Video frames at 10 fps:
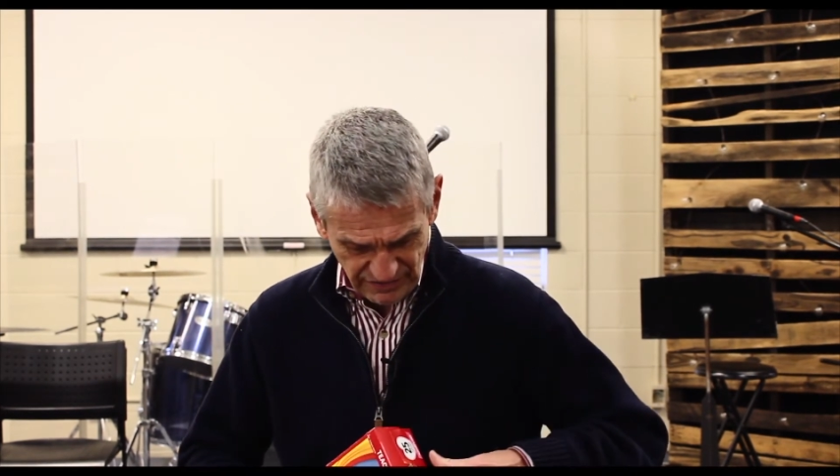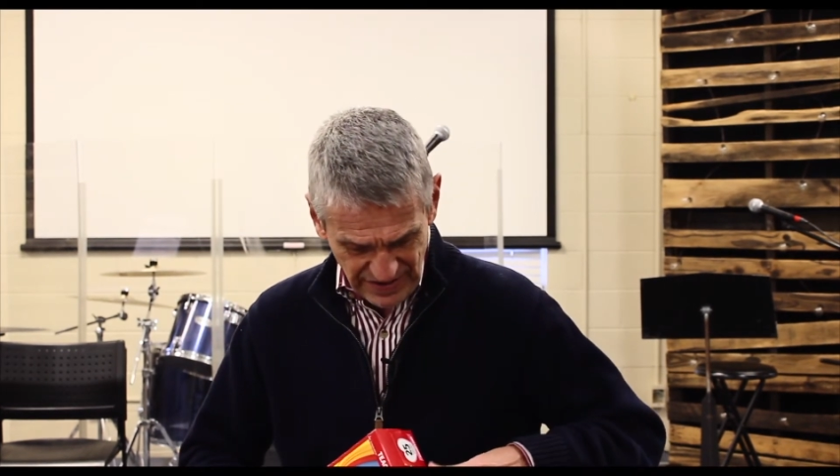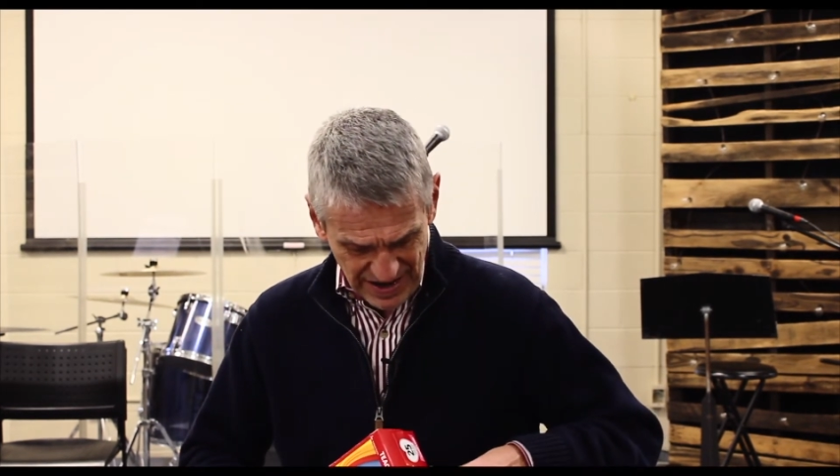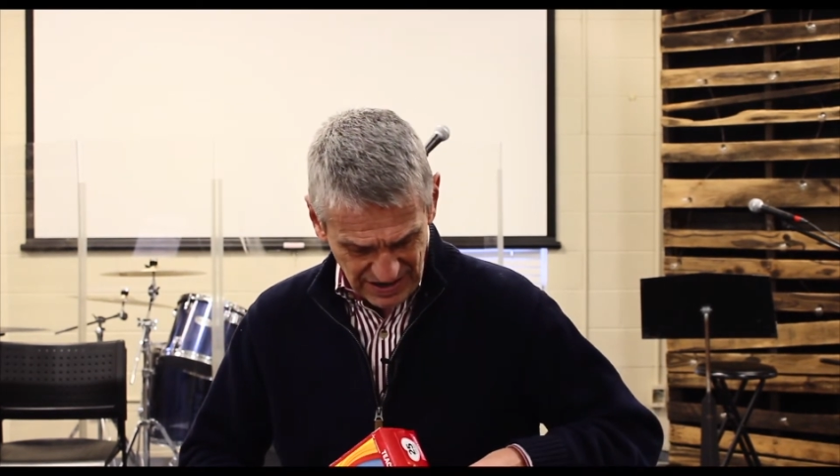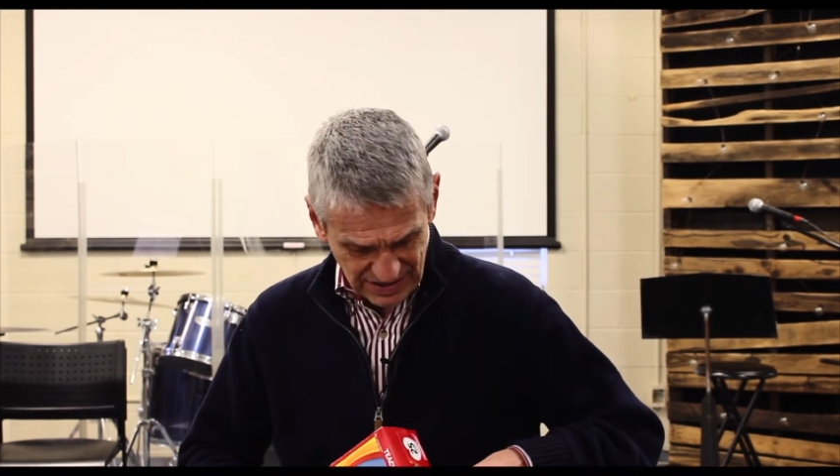
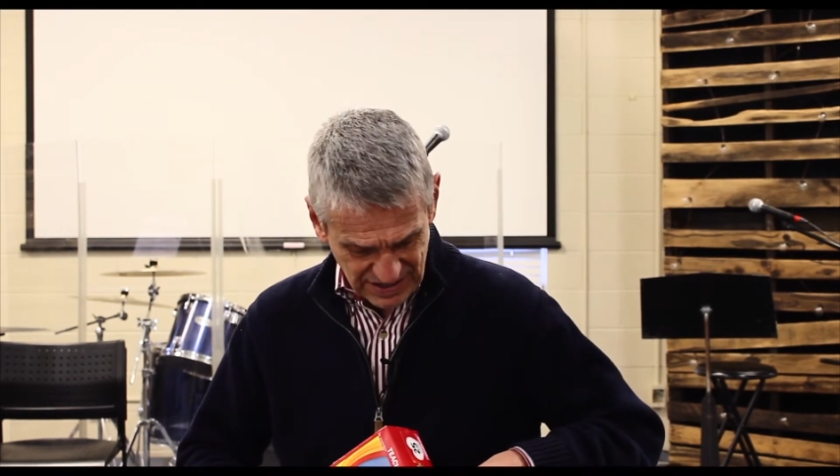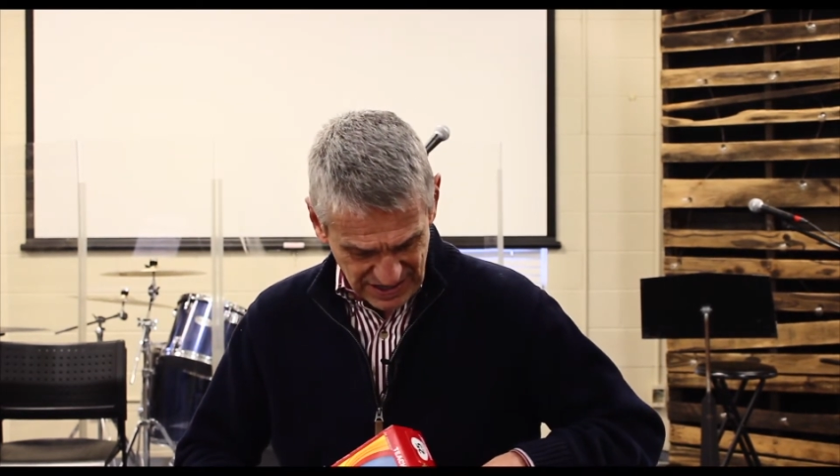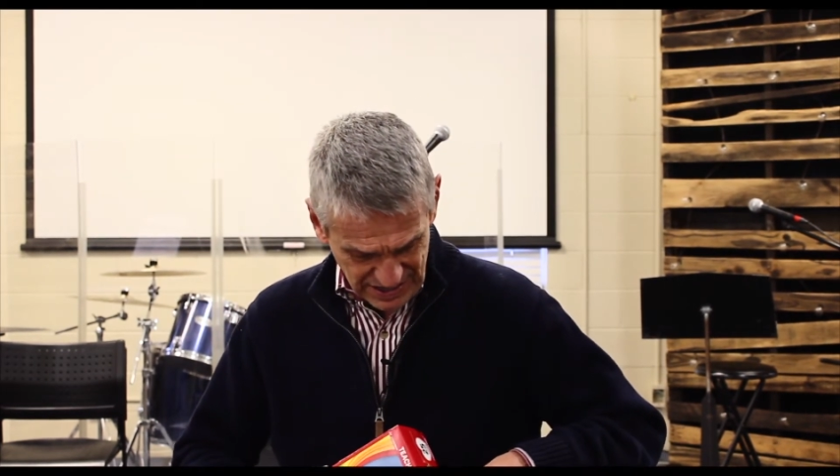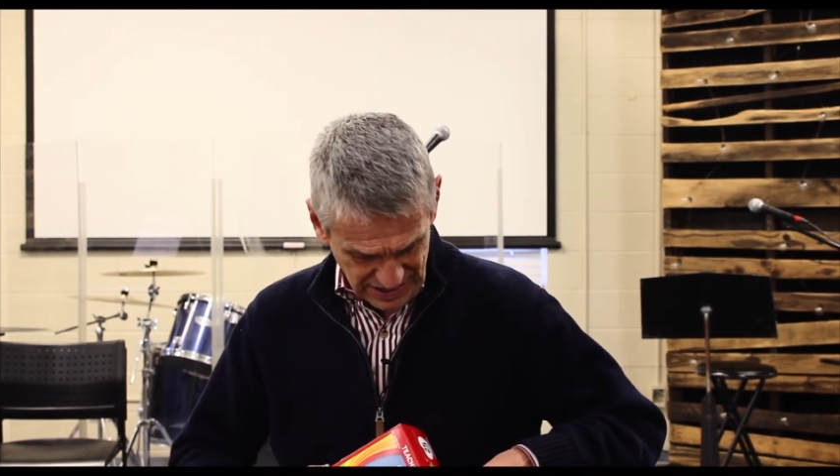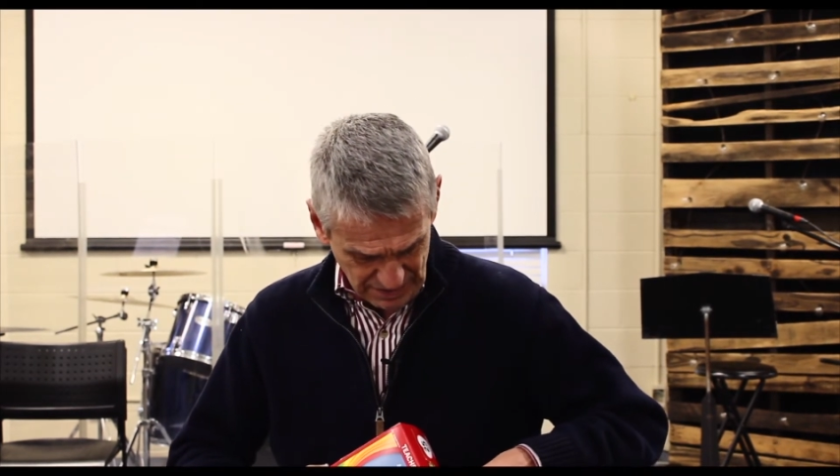
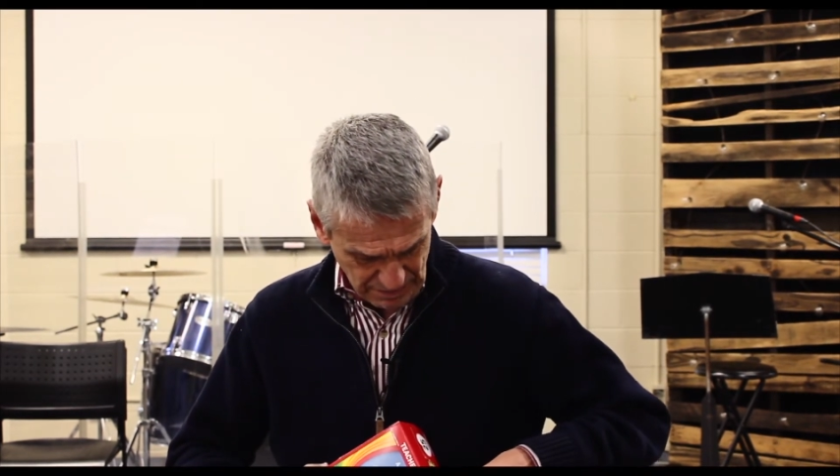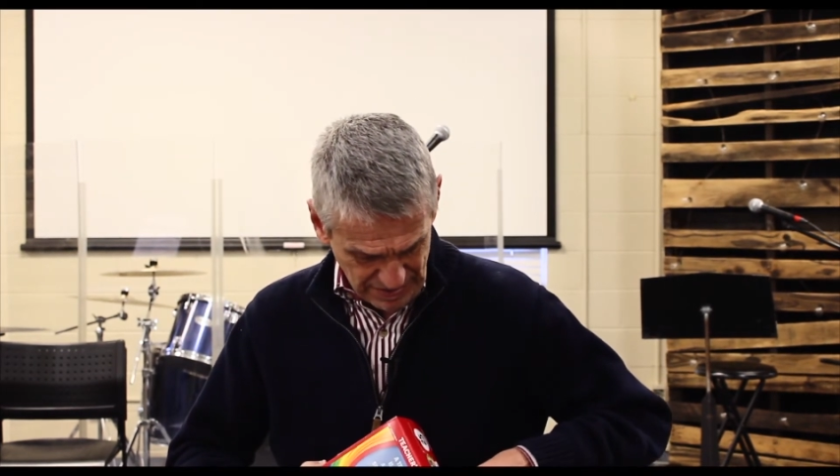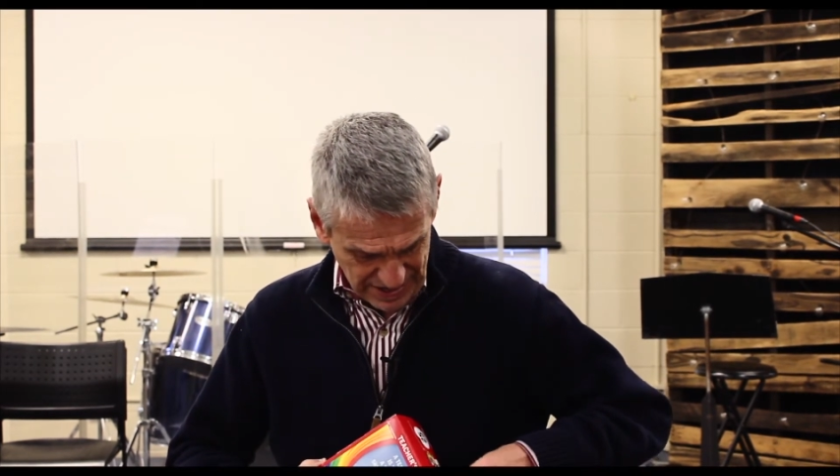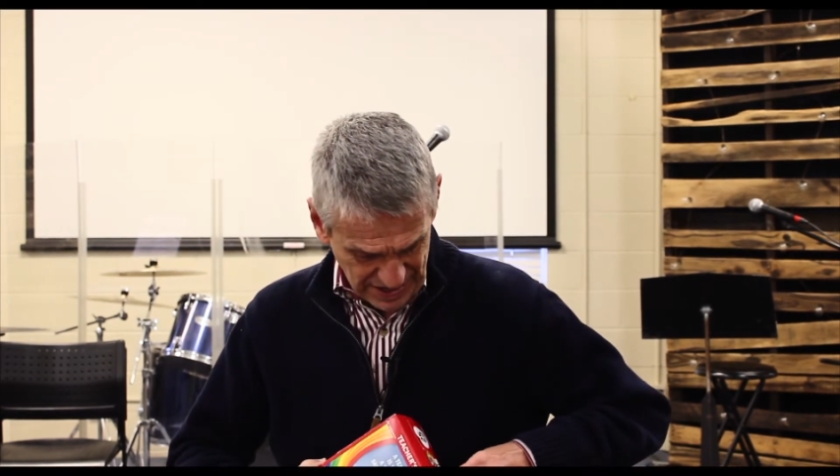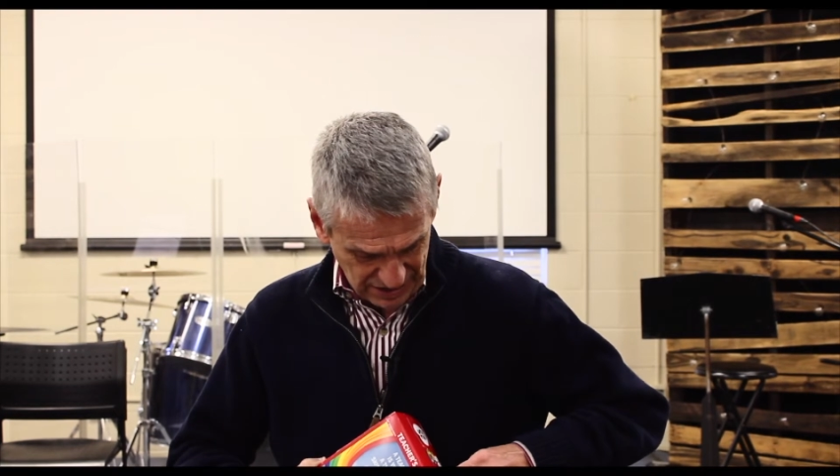Valentine
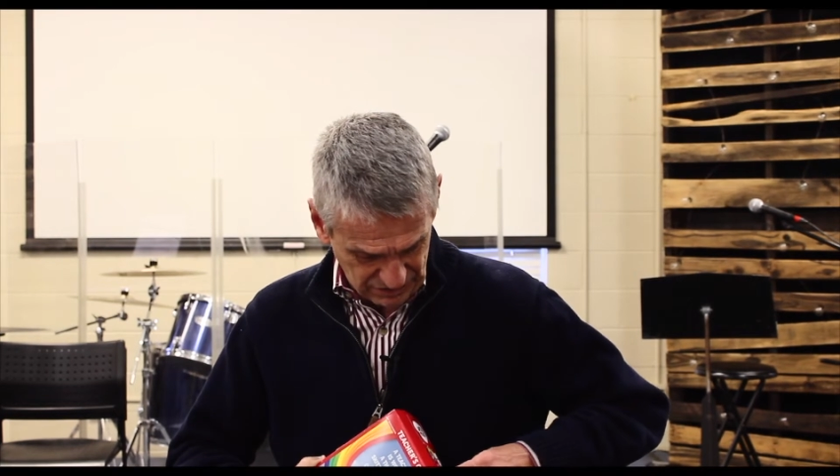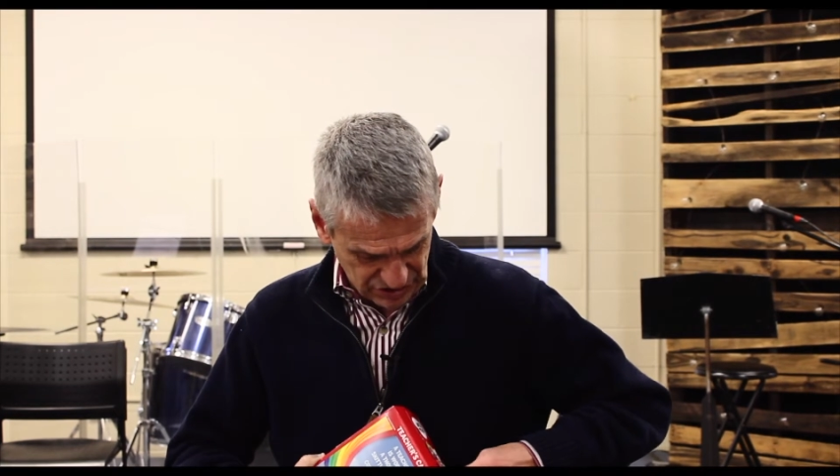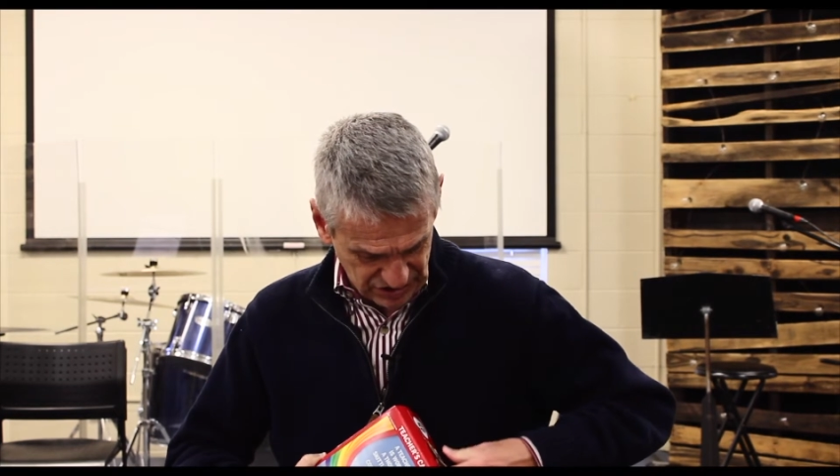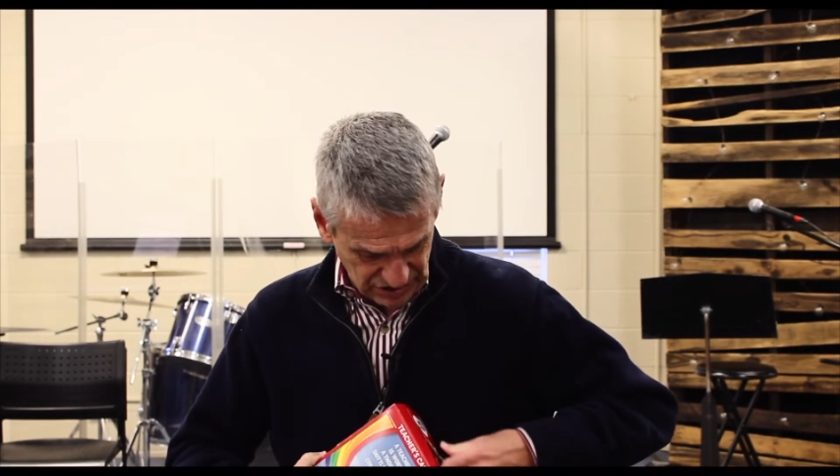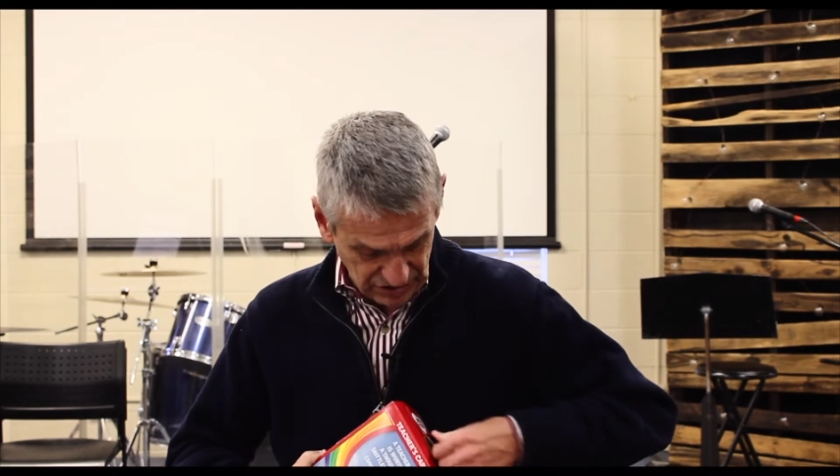bag of
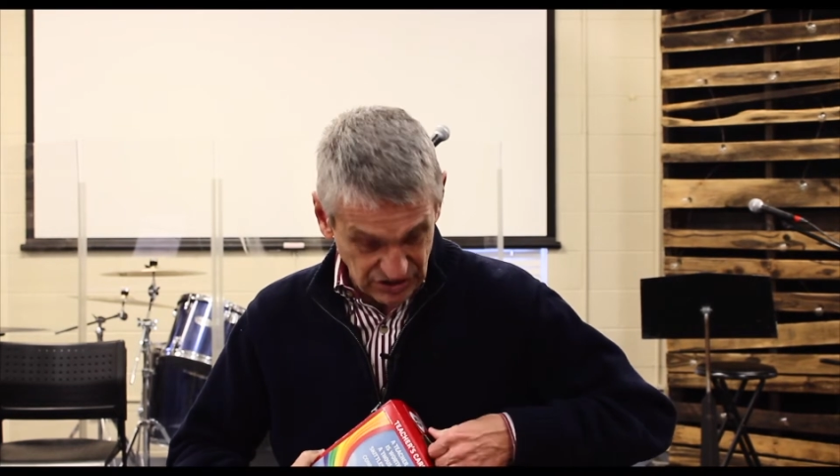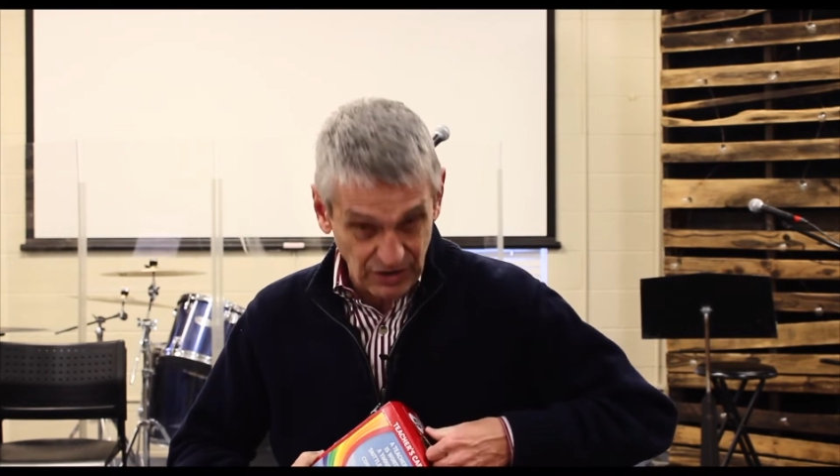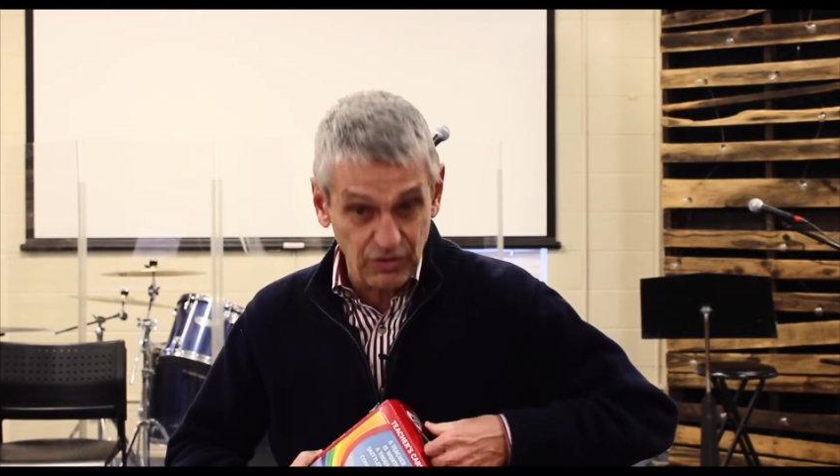Skittles.